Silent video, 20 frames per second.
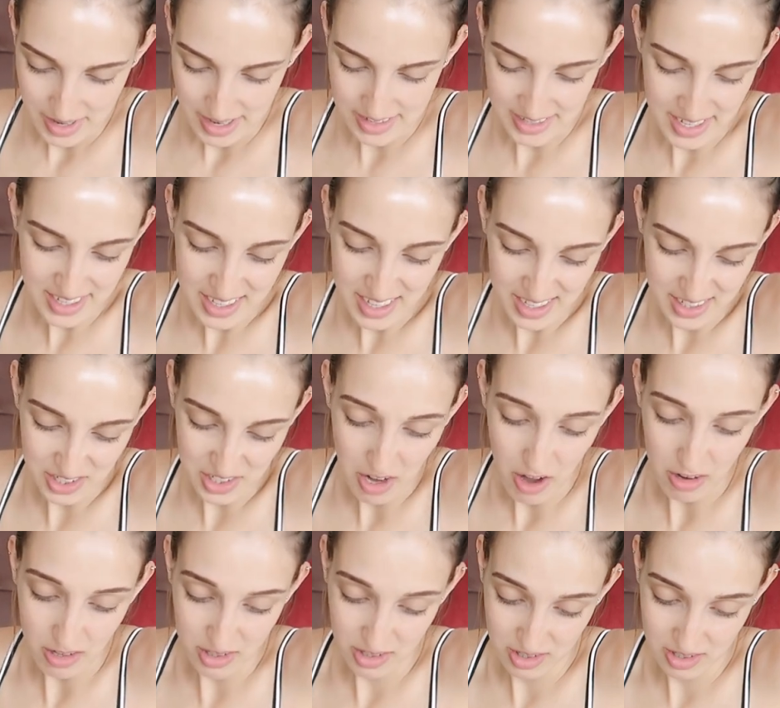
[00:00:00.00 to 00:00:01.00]
it tastes like
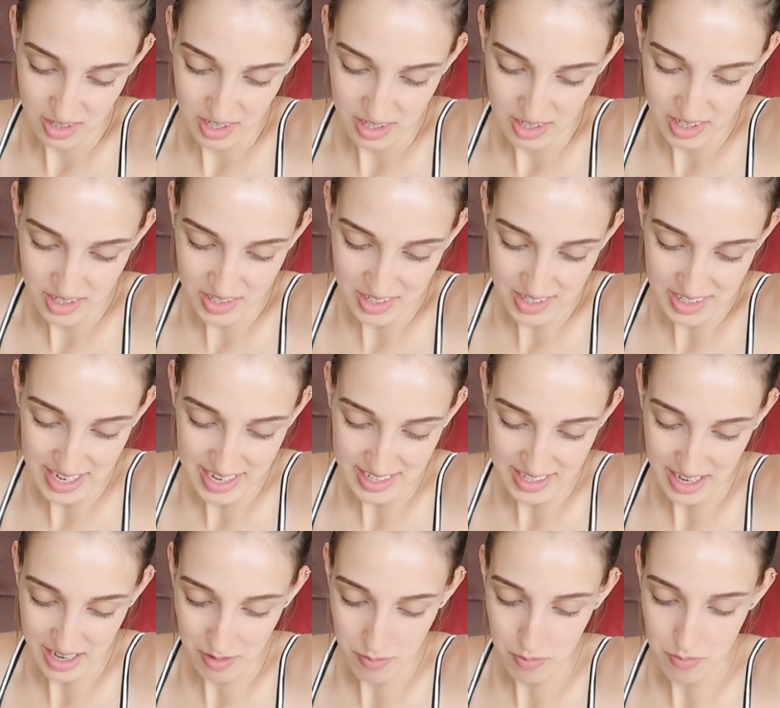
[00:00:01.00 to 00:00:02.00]
sauce. It doesn't
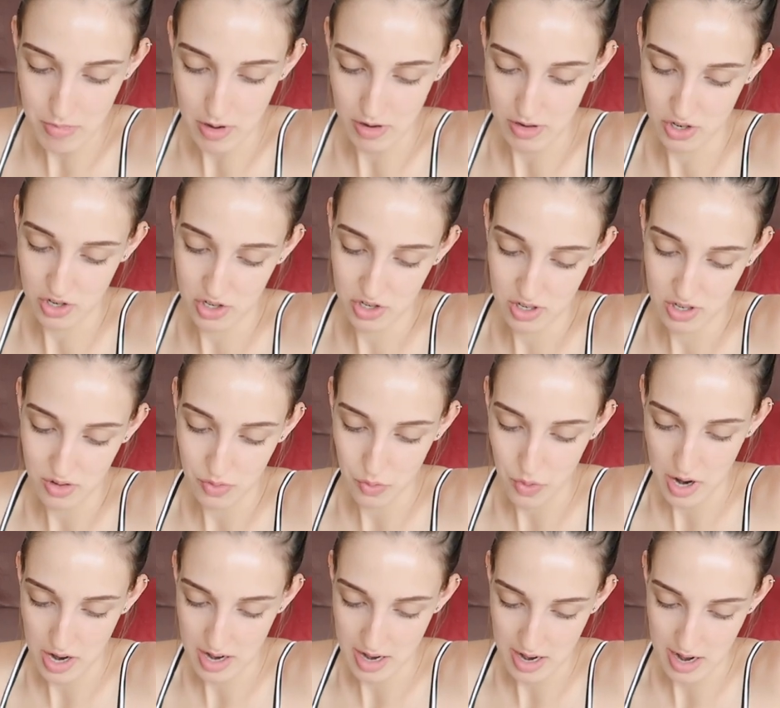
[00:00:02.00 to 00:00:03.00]
taste like much
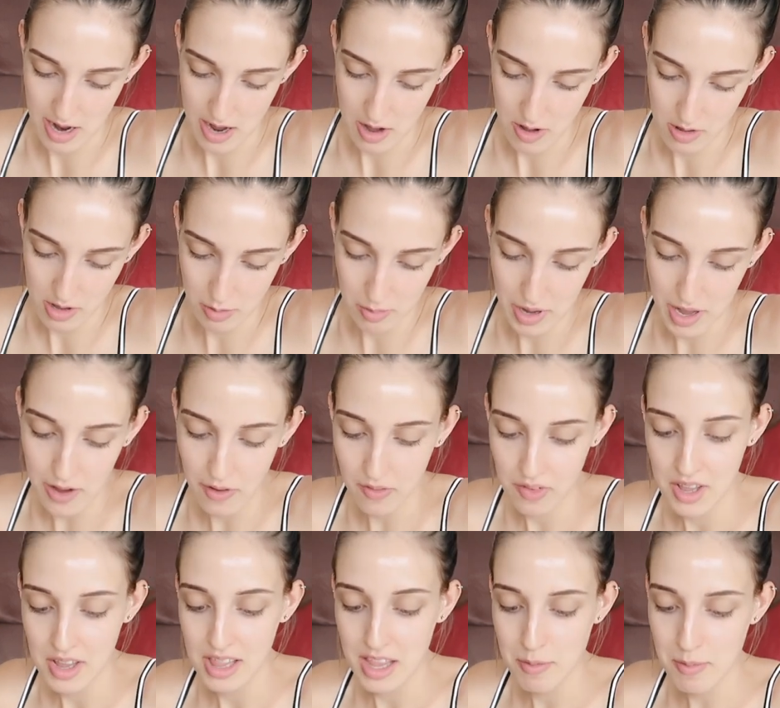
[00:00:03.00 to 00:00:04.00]
right now. Let me
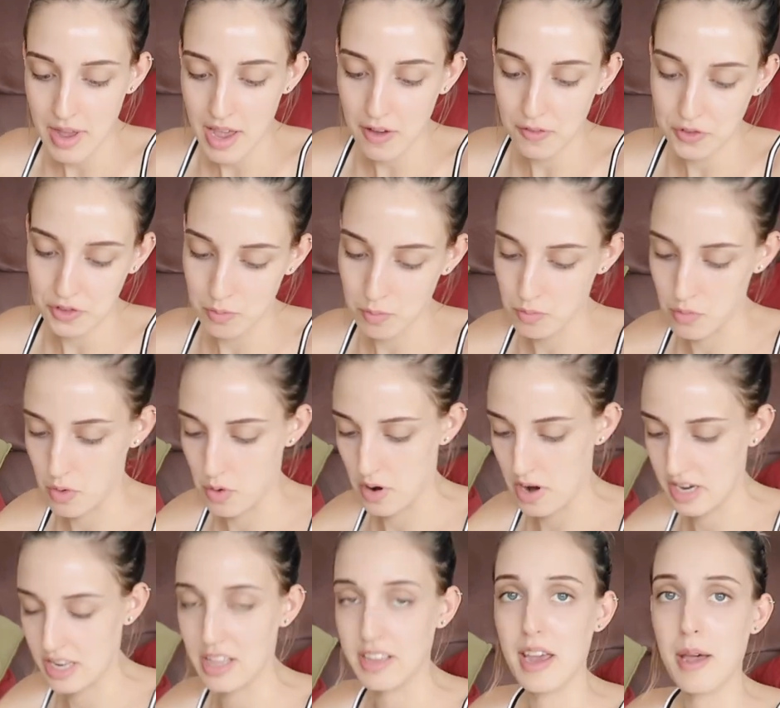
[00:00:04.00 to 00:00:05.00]
have let me have some
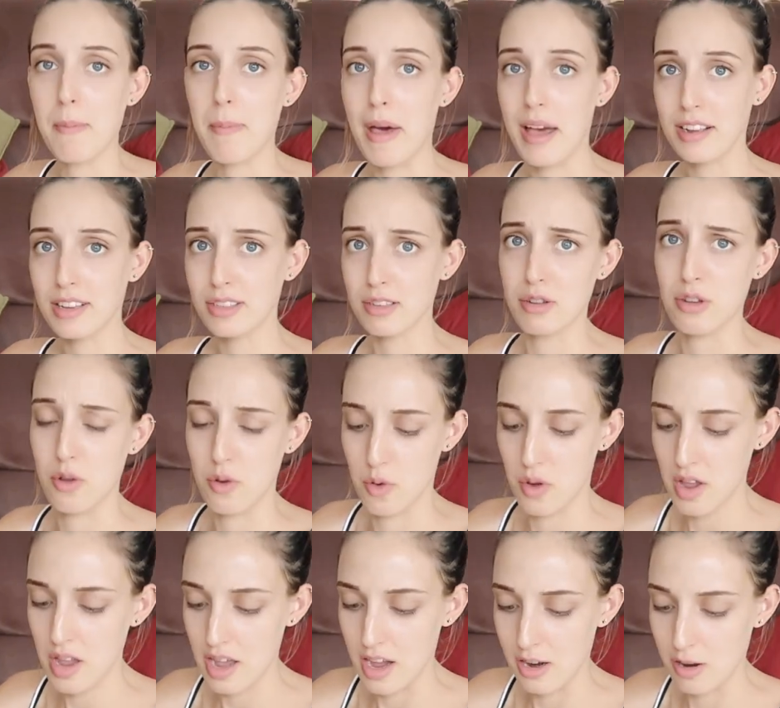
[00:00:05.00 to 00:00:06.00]
more and I'll get back to you
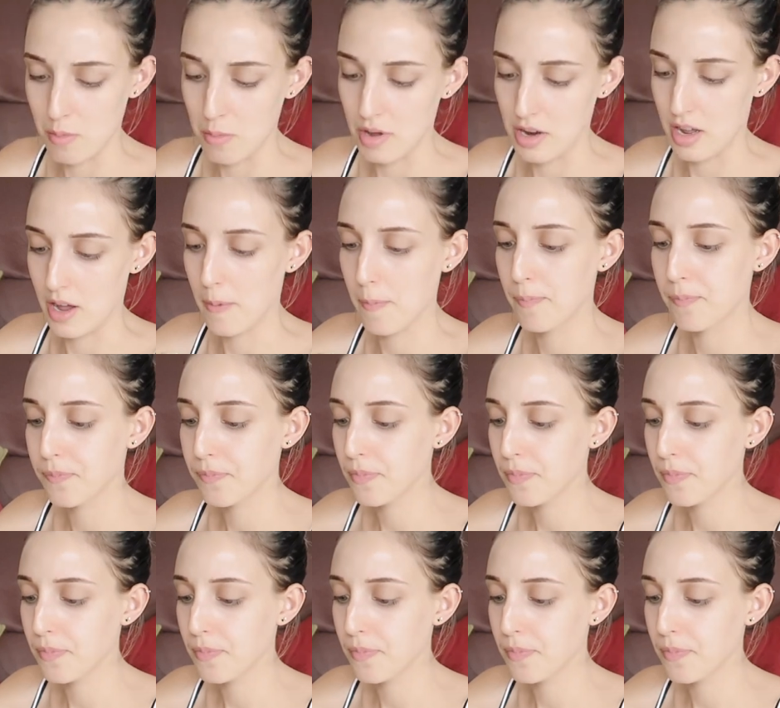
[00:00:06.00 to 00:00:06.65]
in a minute.